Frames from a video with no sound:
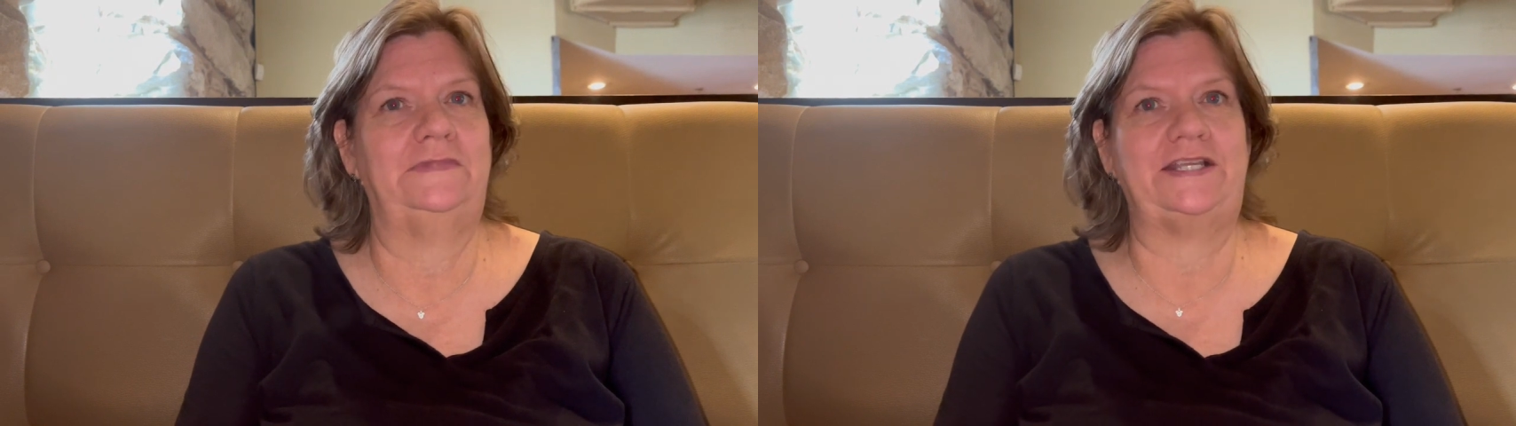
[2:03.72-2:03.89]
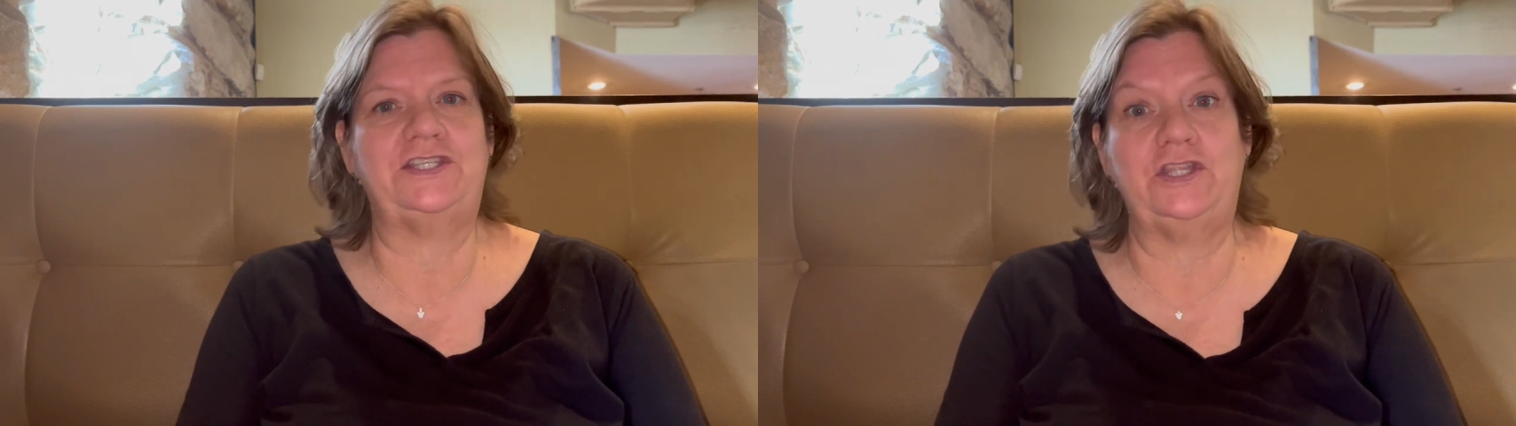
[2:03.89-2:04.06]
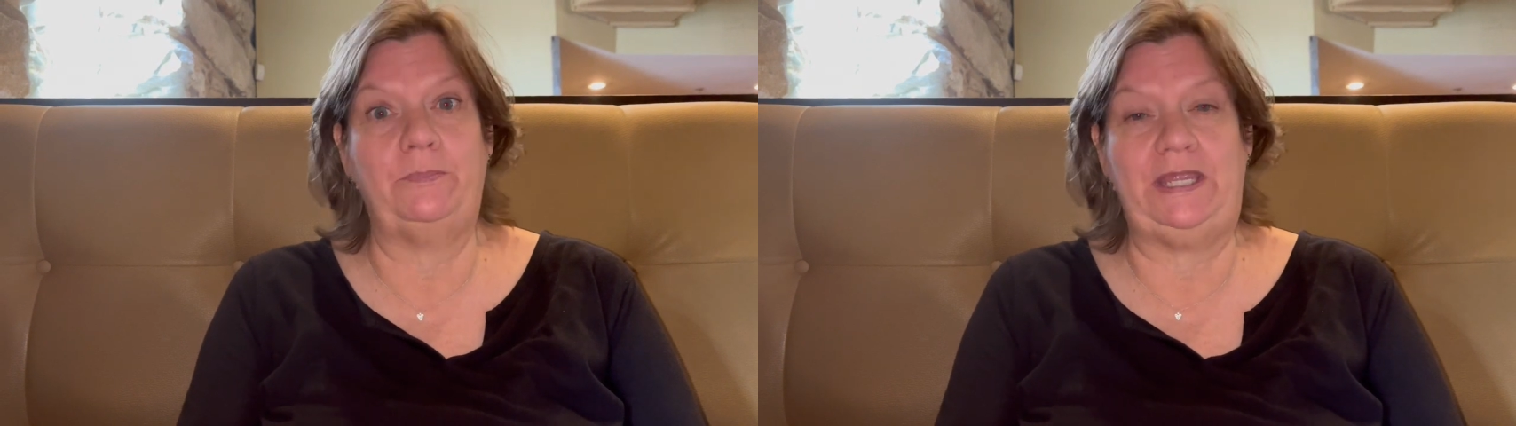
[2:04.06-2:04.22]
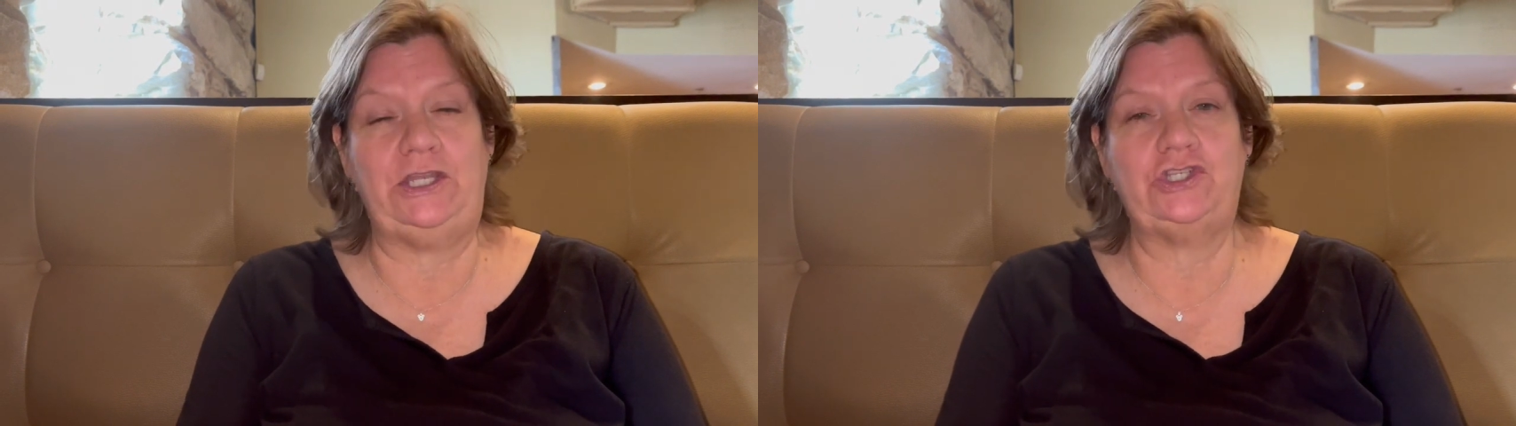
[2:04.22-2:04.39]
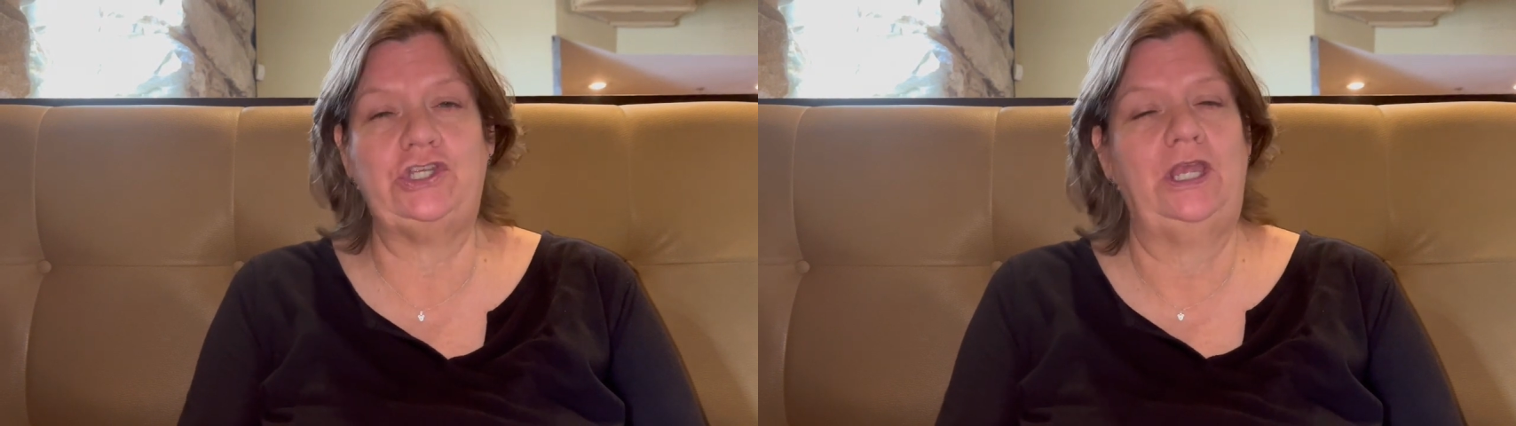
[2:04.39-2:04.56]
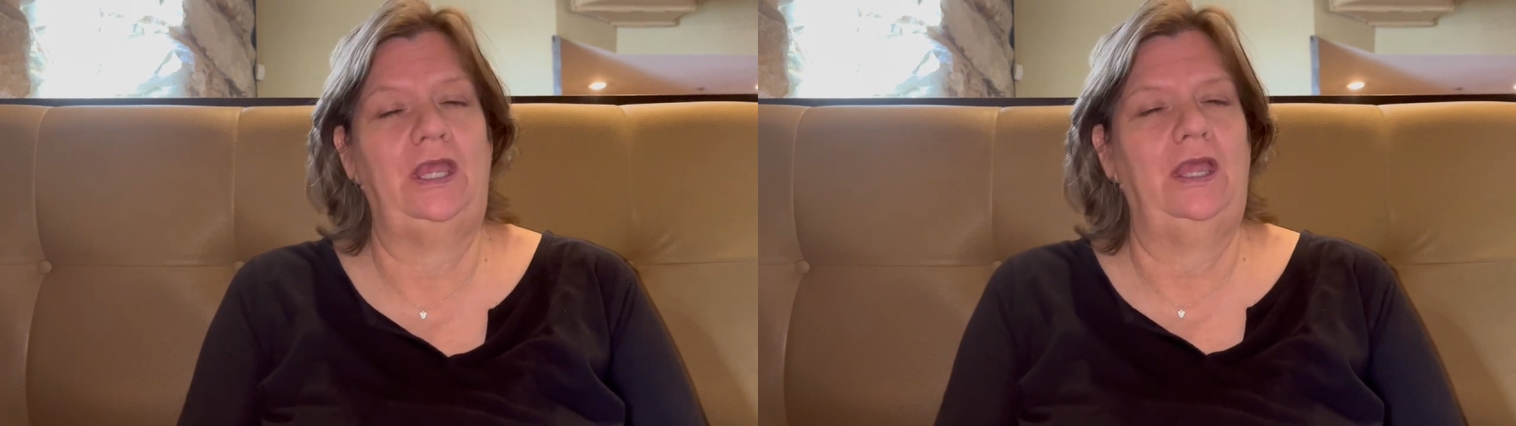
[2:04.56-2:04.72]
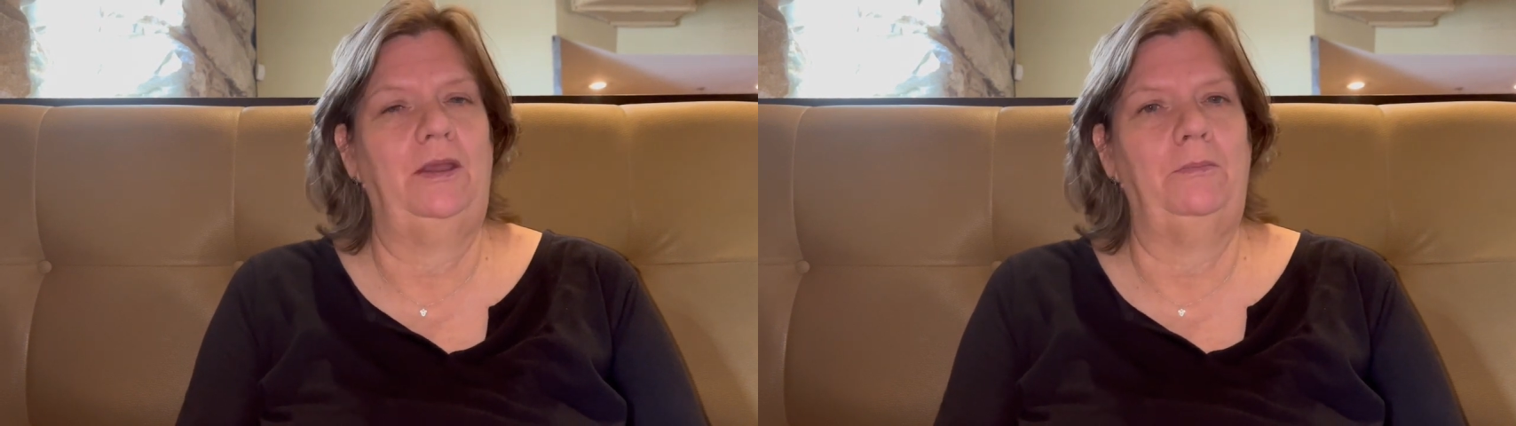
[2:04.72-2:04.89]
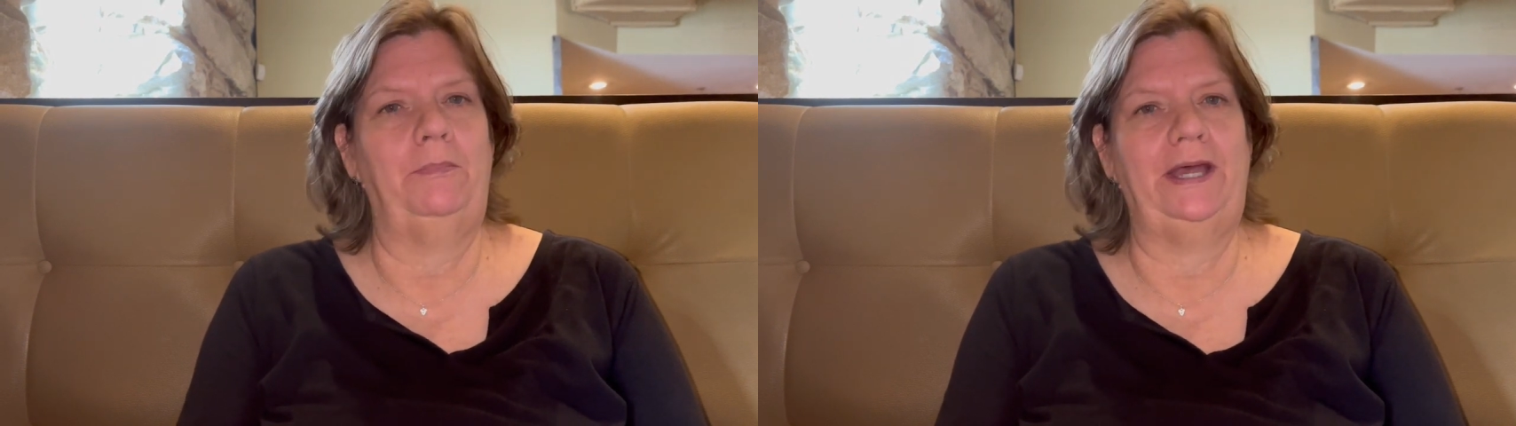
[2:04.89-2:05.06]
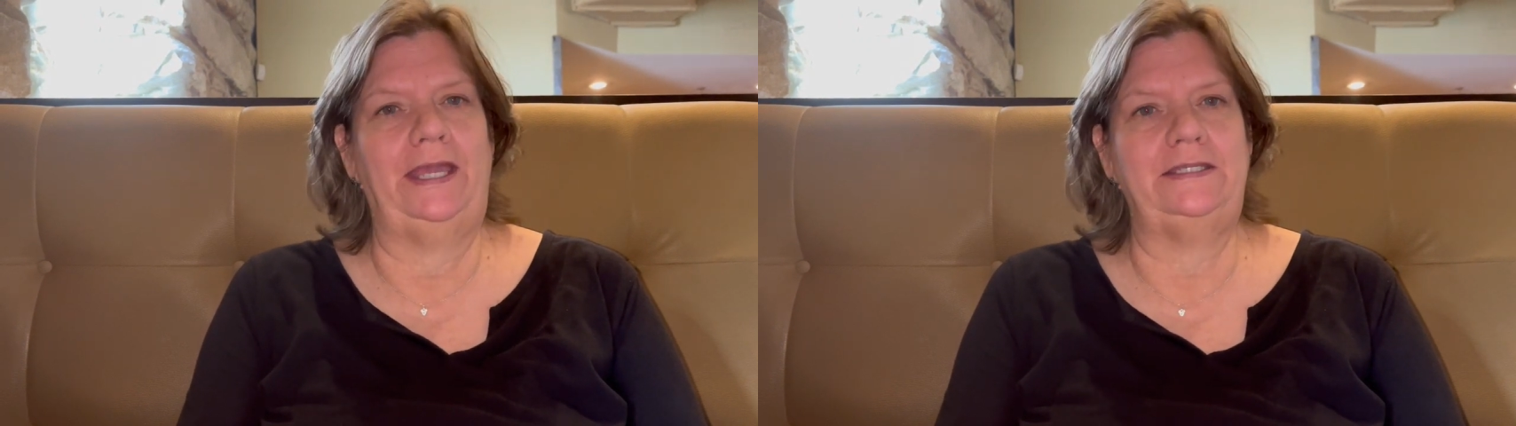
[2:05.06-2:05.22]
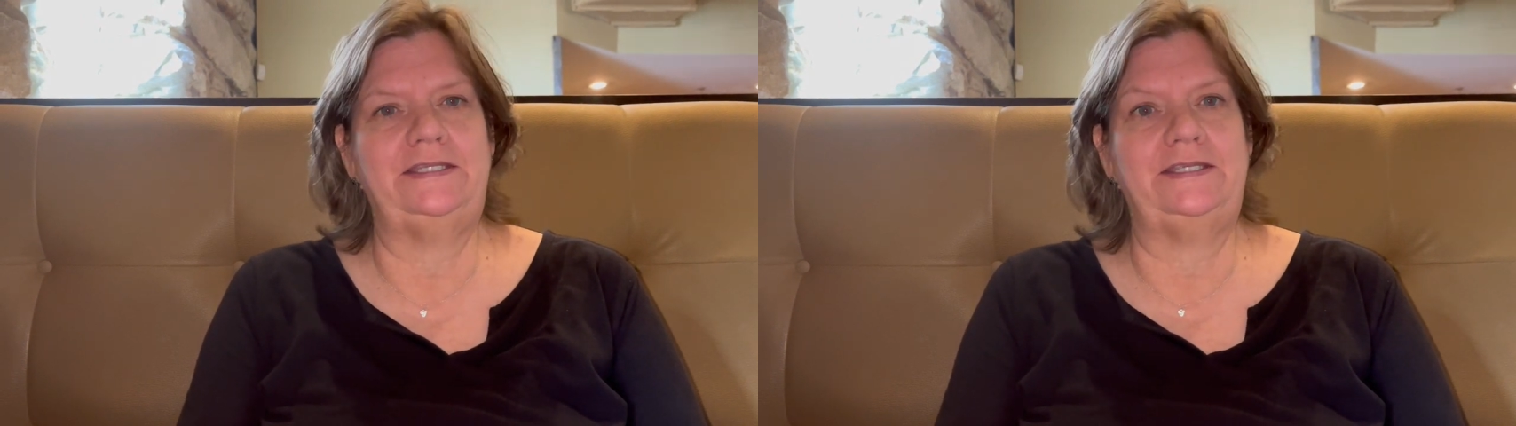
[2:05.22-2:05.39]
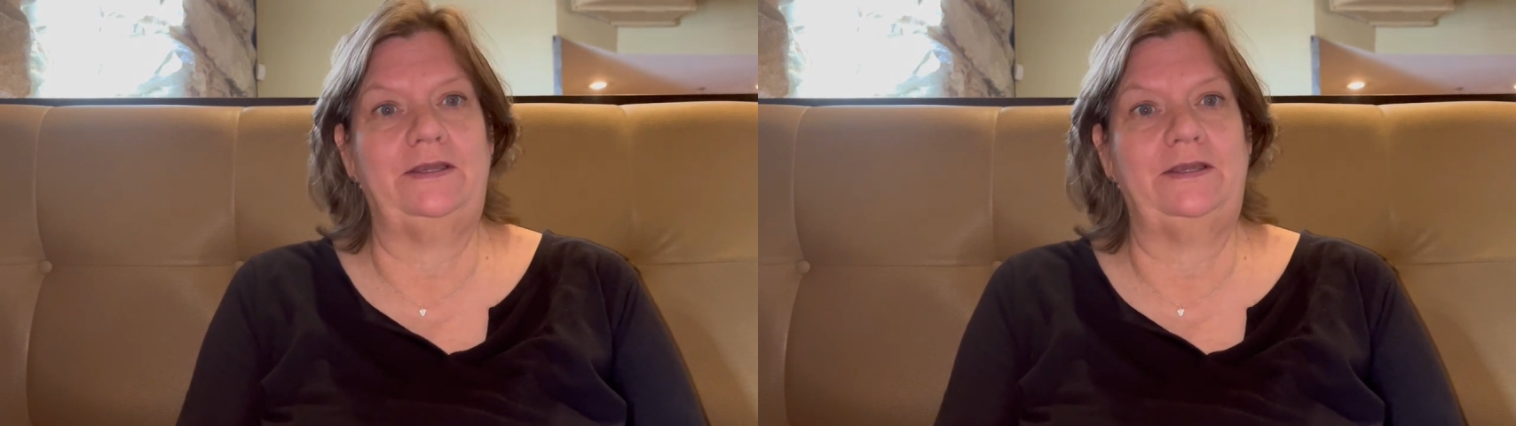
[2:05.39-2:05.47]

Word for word: next to the beach, but